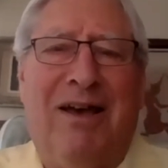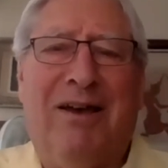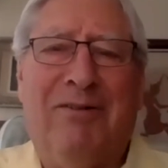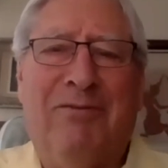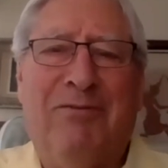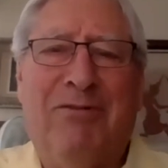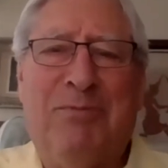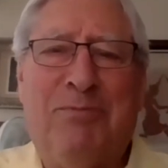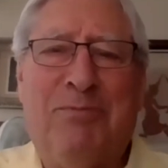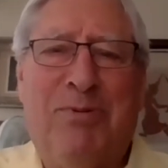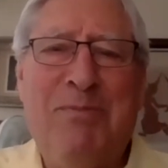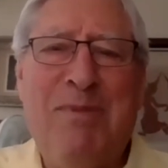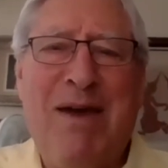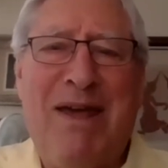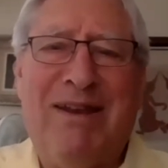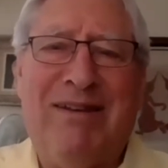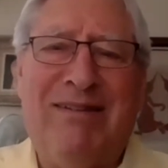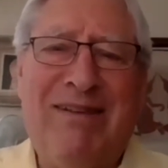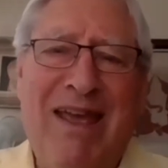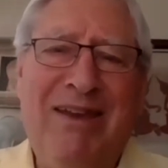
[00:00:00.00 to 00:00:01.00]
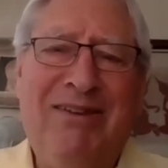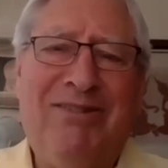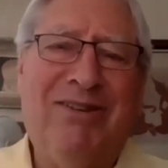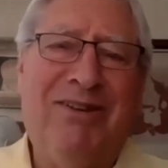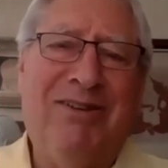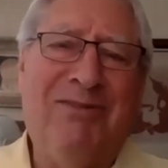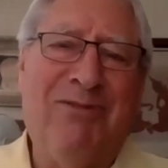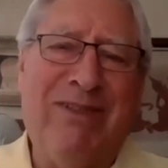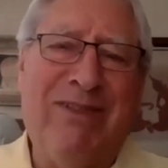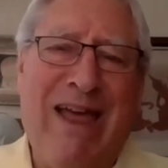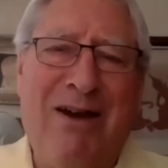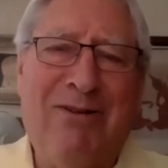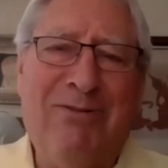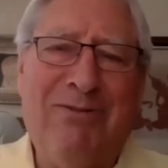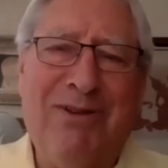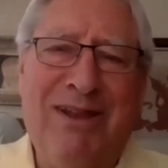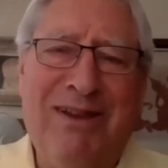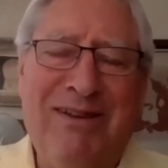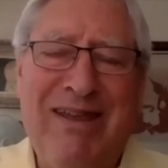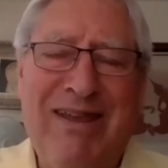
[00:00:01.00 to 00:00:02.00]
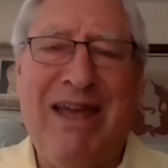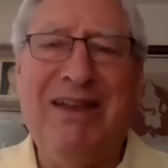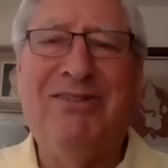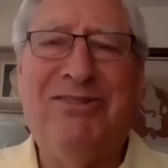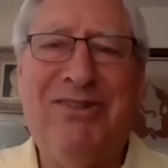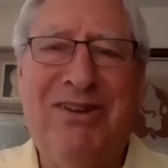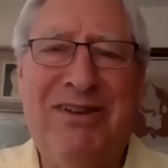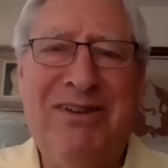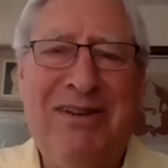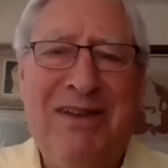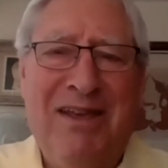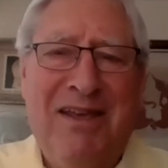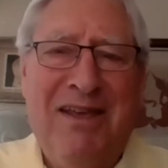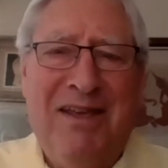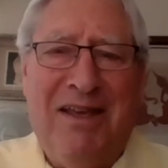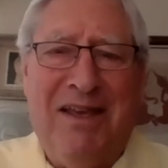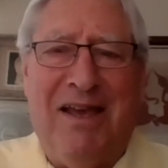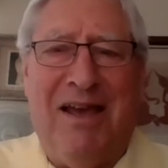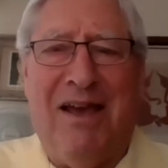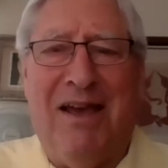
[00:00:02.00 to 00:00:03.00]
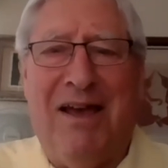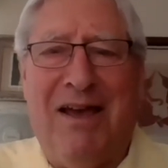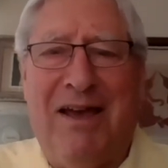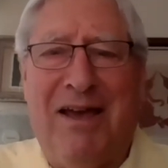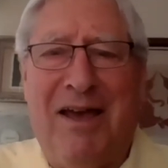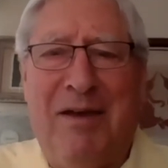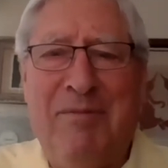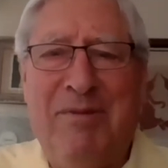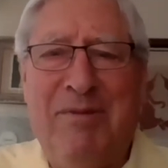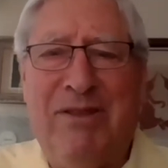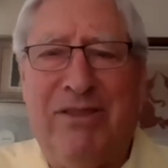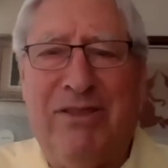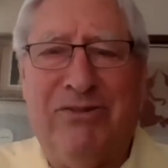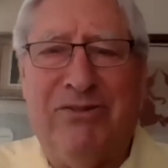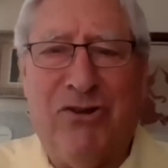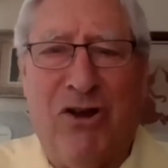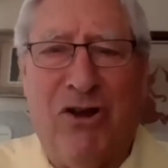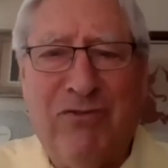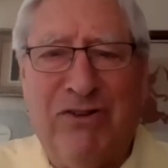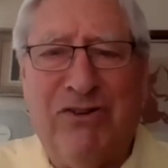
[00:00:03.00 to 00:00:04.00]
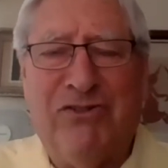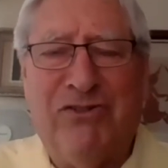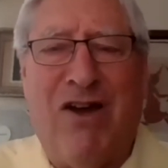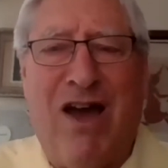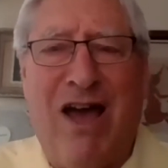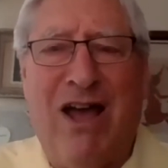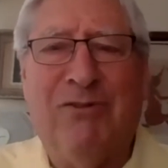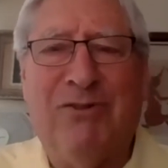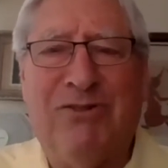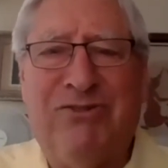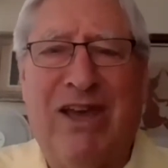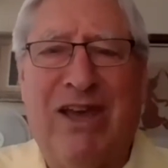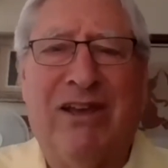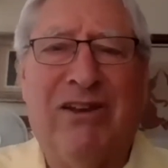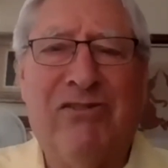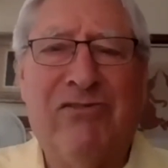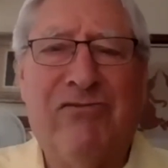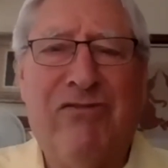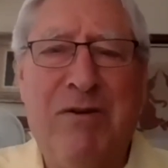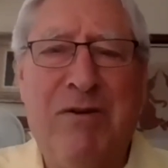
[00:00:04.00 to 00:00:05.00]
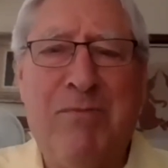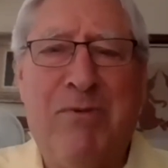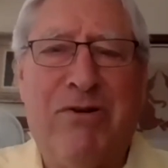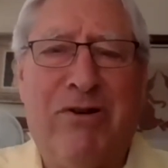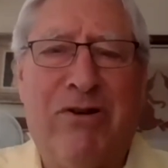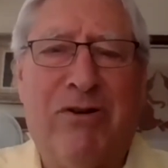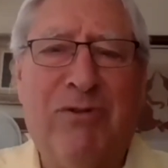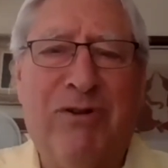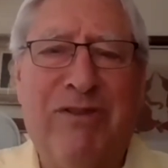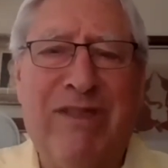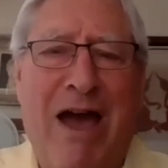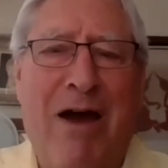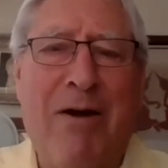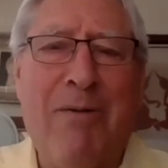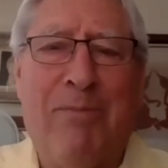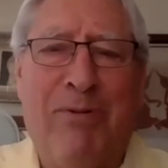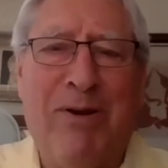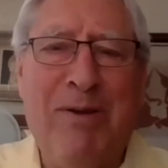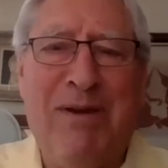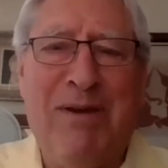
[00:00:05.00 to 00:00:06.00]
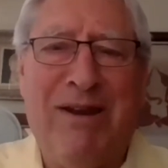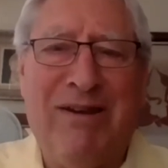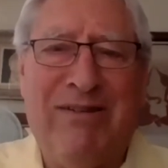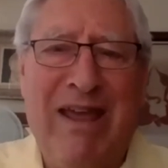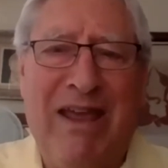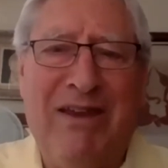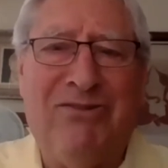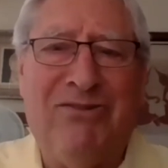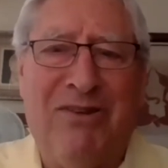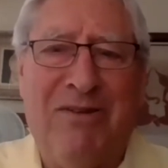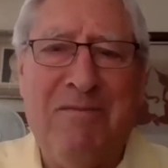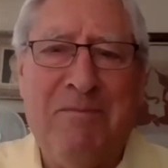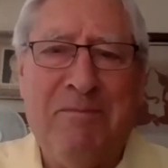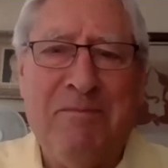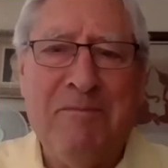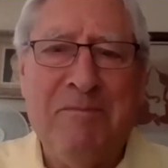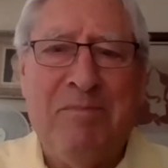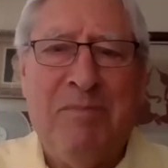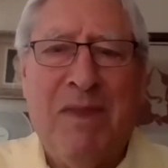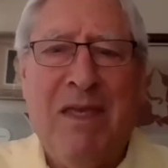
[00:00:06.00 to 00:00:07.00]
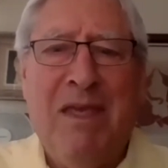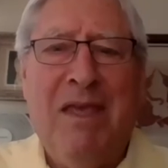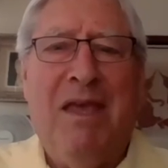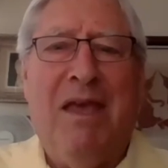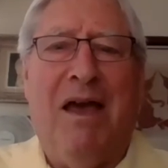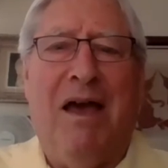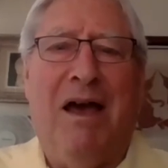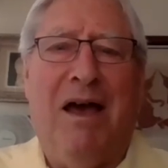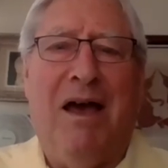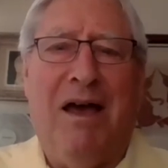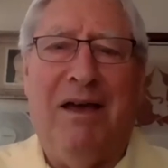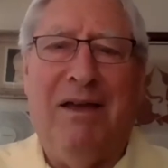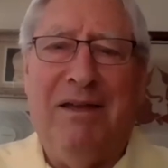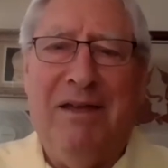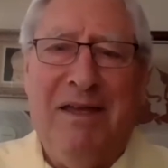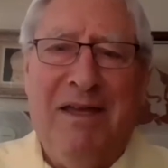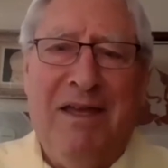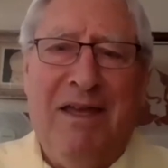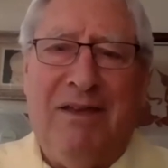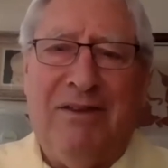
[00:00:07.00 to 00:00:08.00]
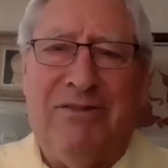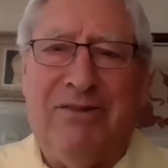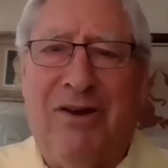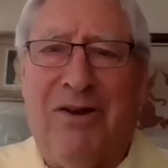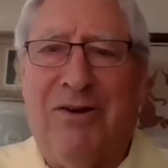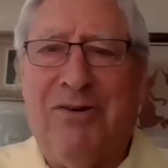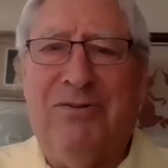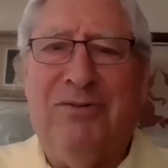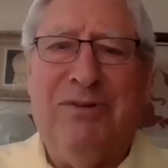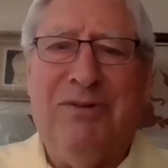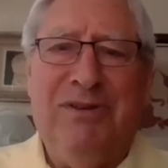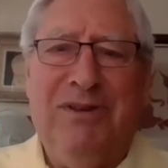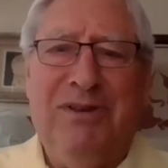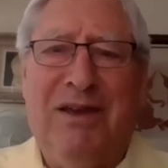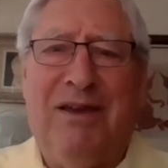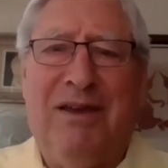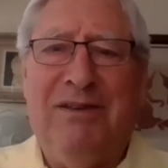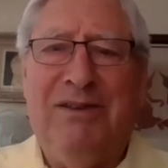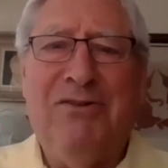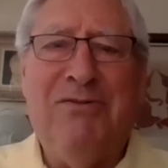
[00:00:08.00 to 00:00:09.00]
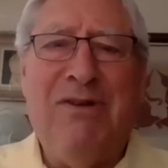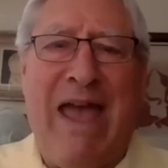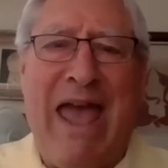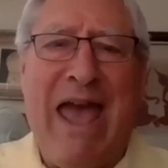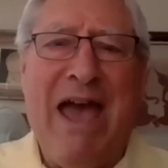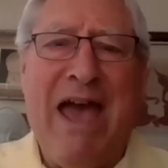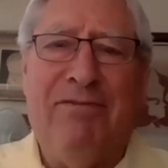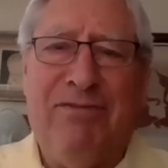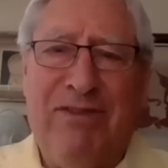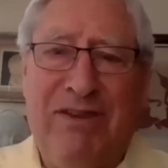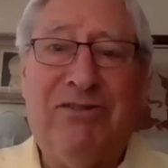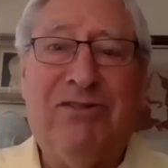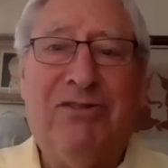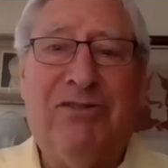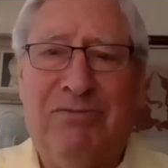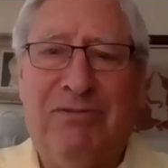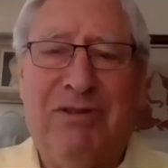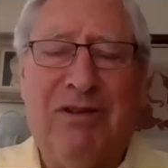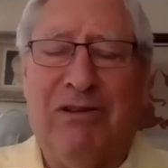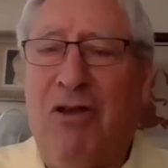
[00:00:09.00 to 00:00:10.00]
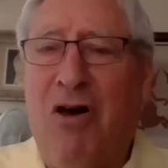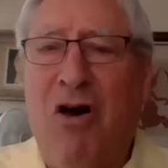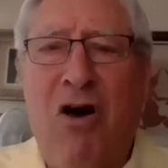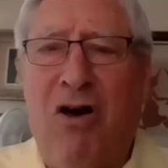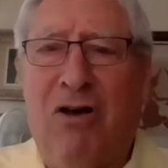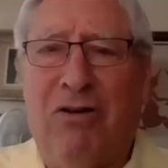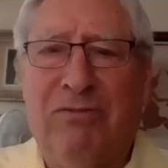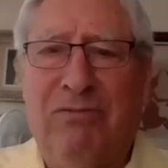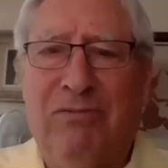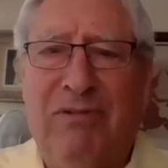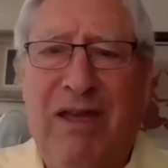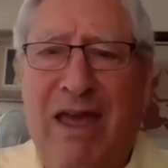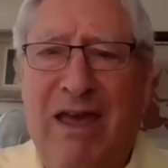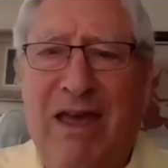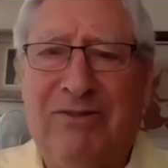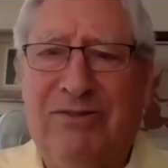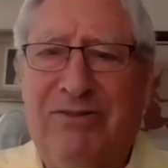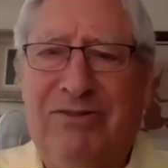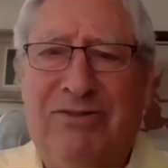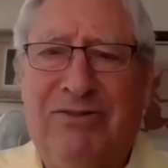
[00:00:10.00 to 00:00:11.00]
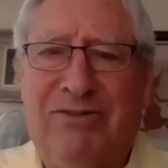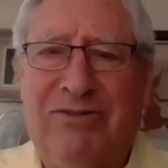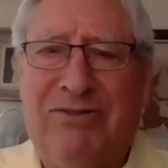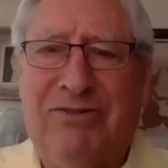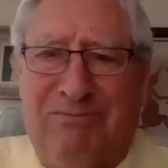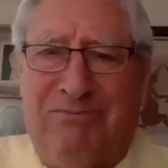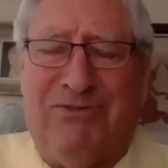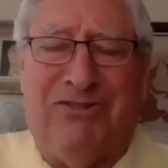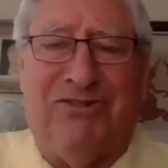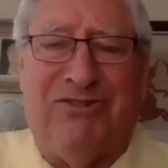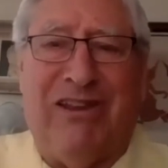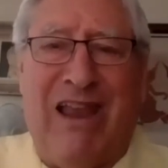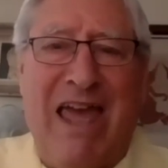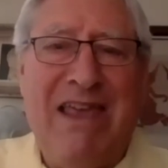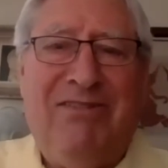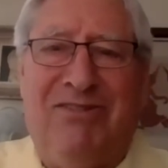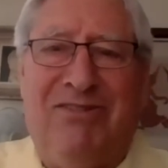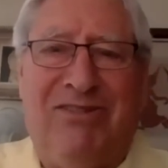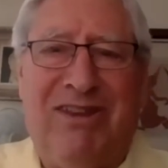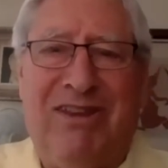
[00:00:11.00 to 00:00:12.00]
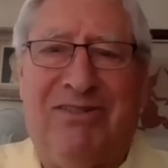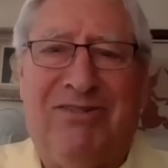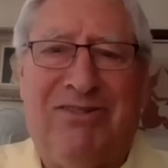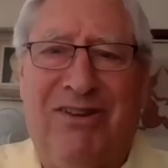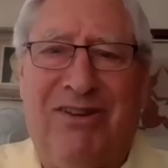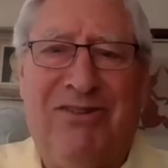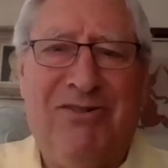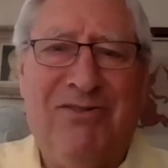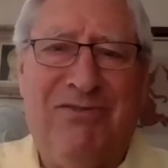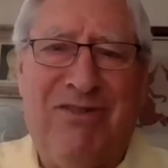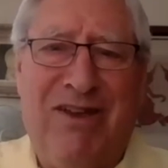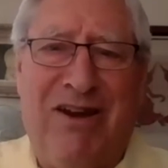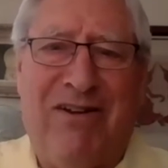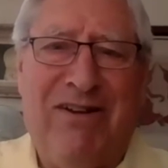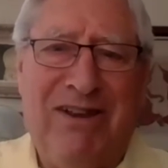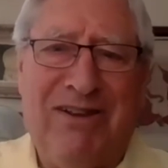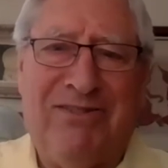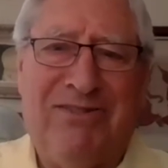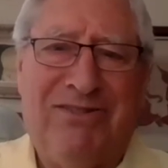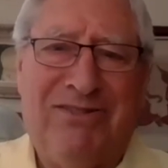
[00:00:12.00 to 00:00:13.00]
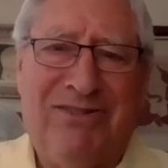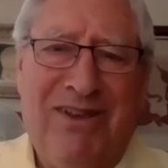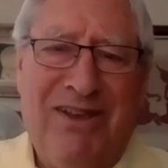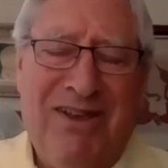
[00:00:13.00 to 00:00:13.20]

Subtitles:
with premeditation, without intention. The Chauvin trial was second-degree murder without premeditation. So you have these, the law has sliced this into various